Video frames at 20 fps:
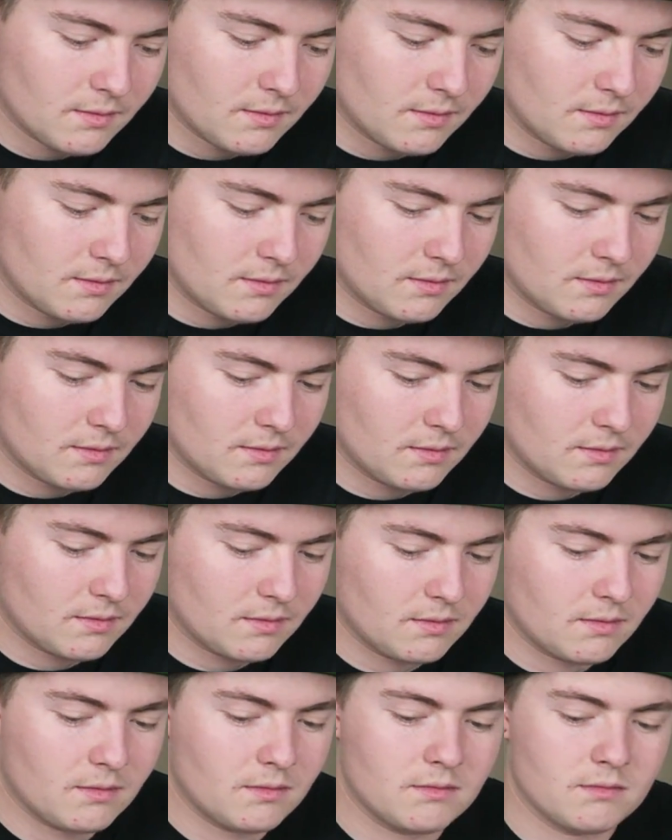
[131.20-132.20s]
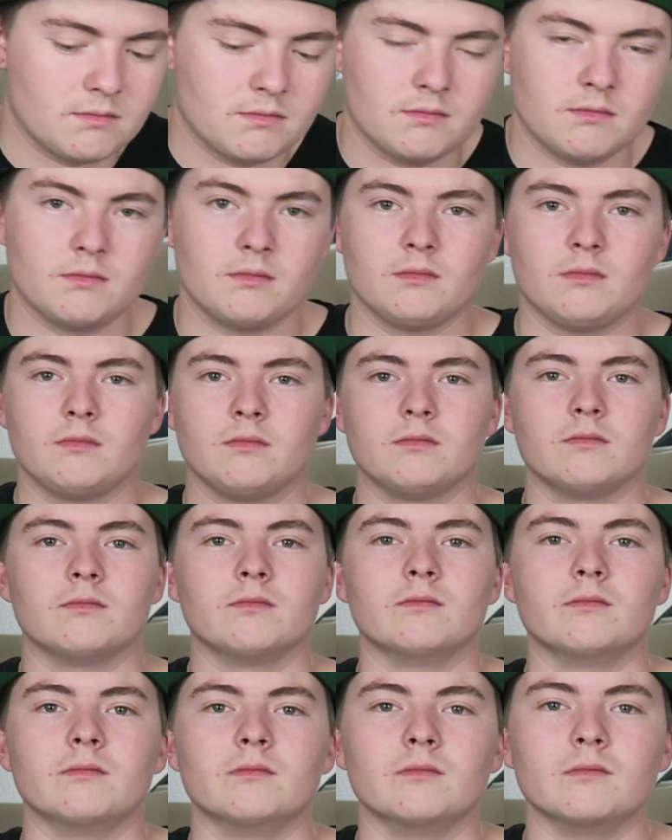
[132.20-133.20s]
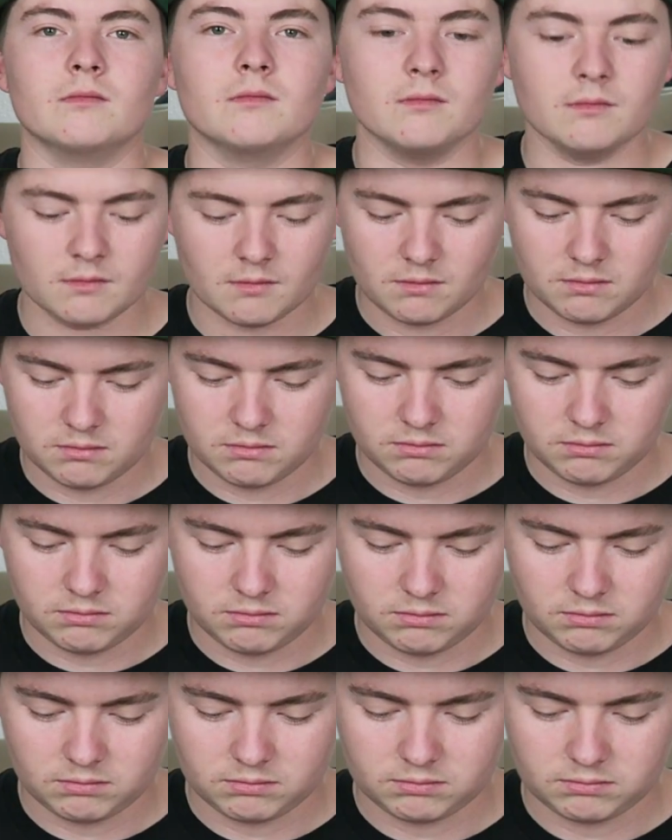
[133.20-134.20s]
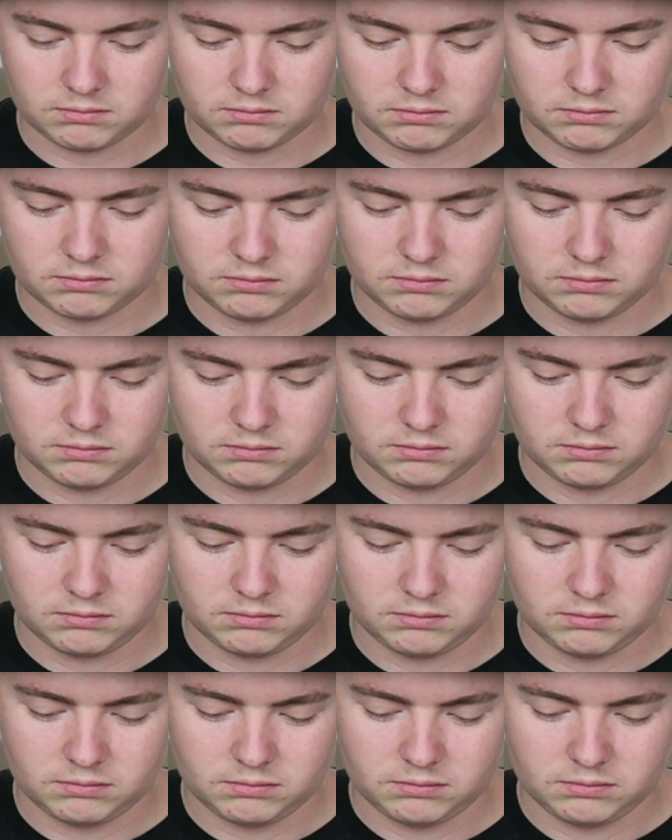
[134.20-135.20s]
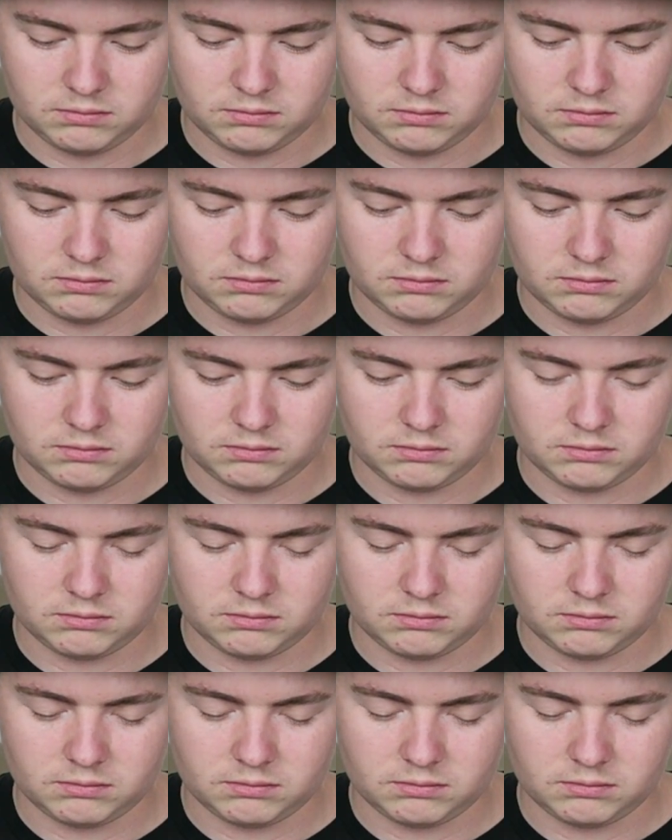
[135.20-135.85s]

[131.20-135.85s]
(not speaking)